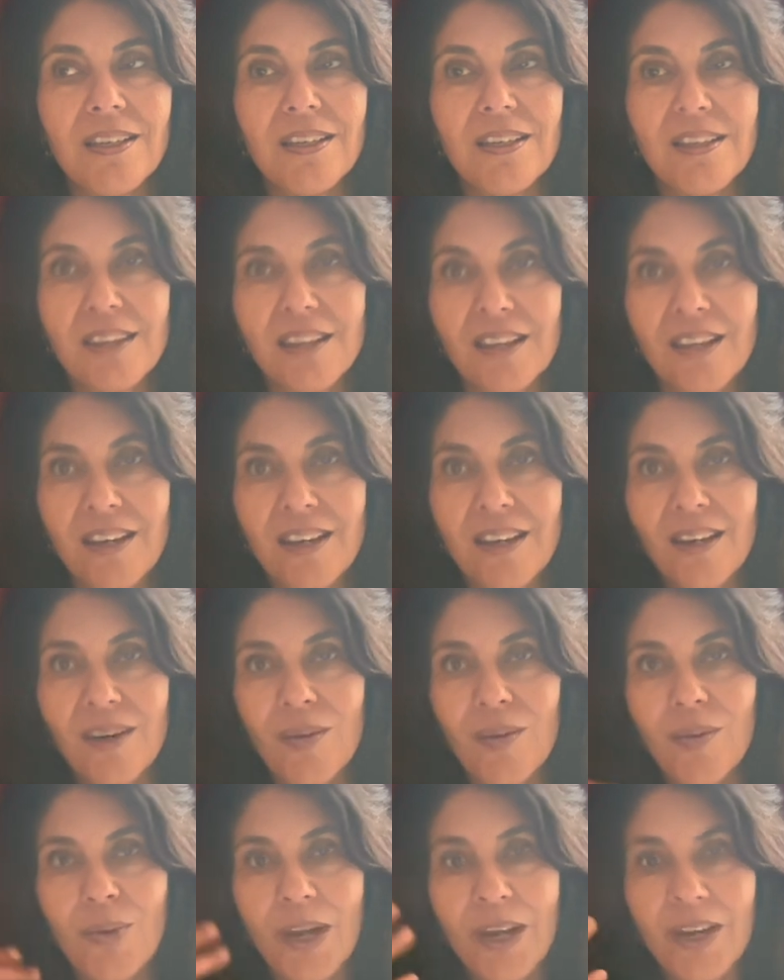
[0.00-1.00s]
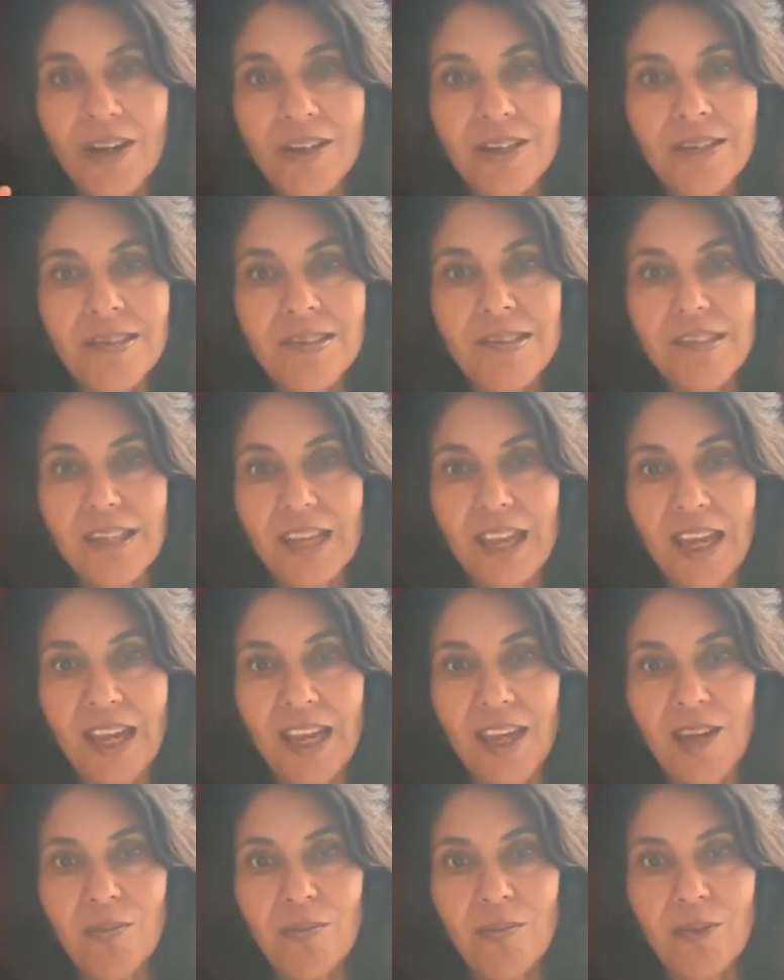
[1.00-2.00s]
the awareness
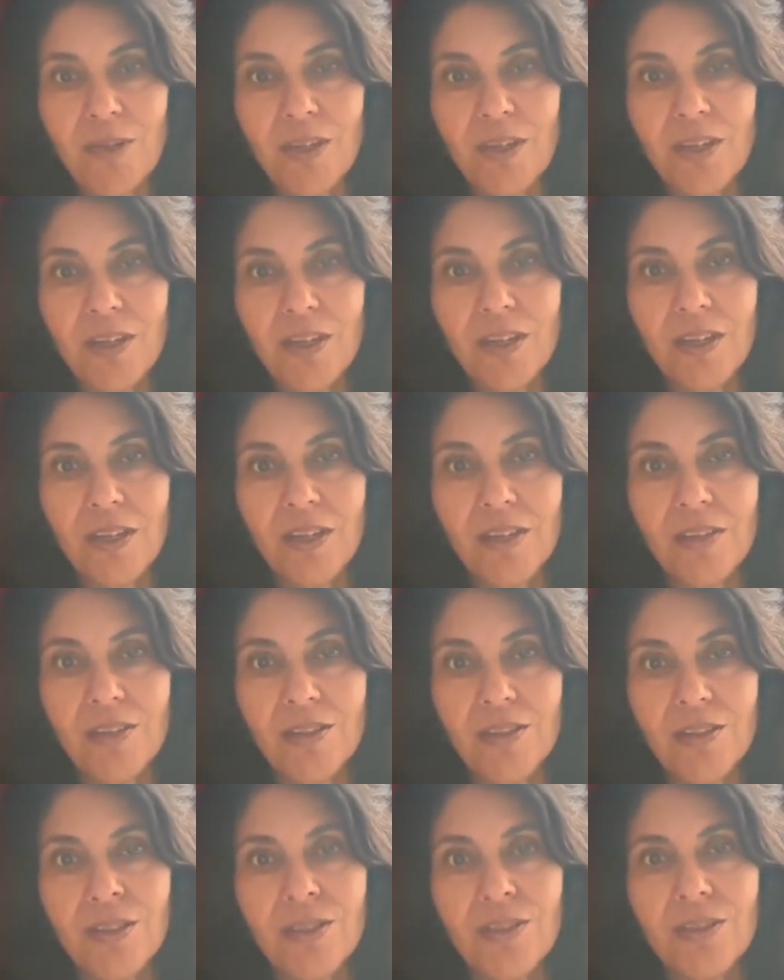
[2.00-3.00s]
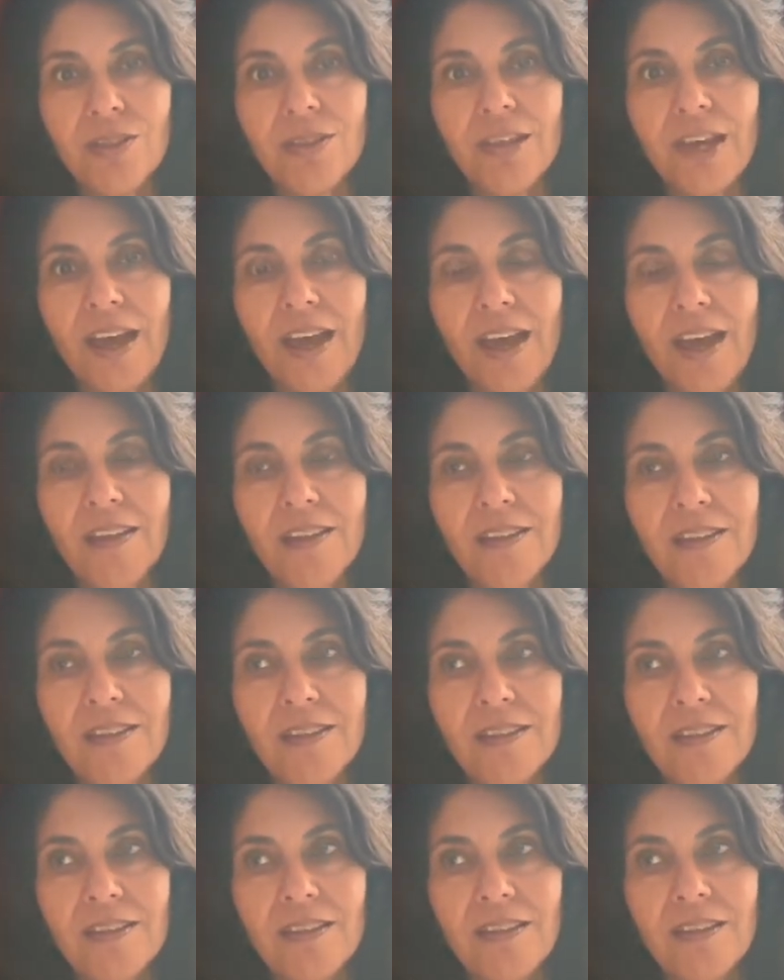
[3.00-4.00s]
came to that,
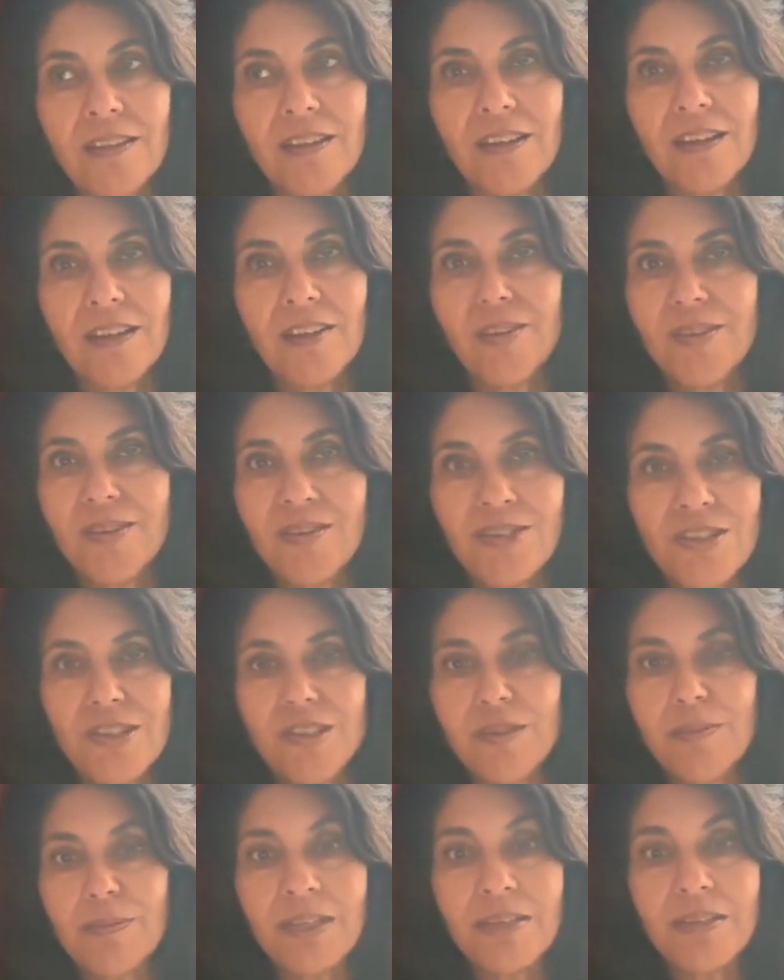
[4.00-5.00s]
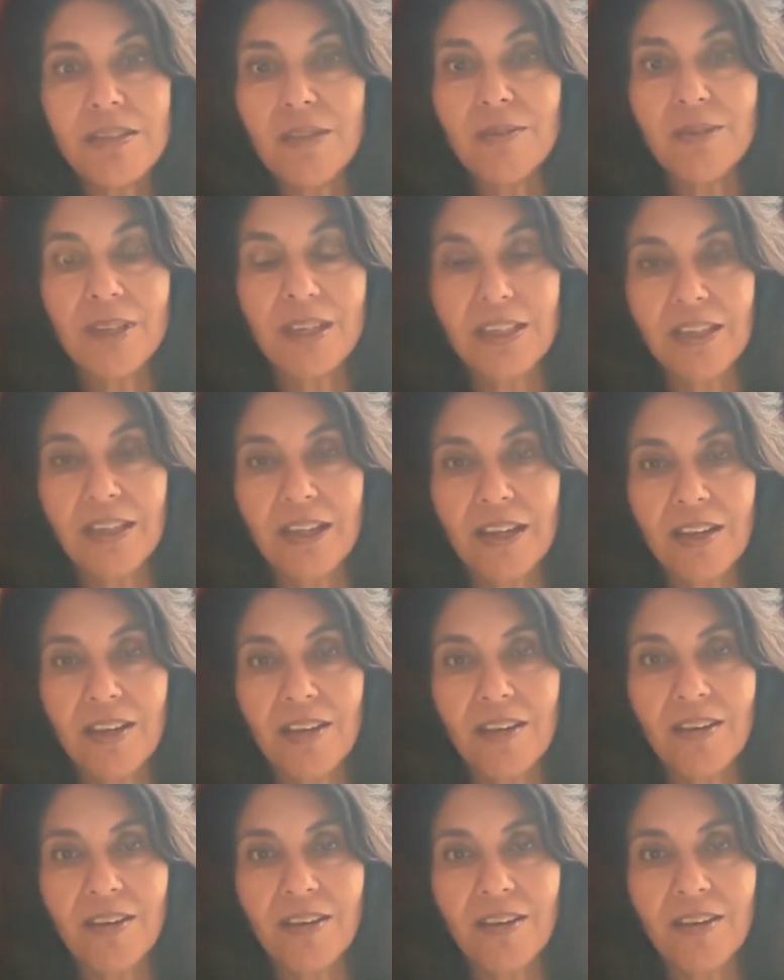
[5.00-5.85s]
oh, it's just messy right now.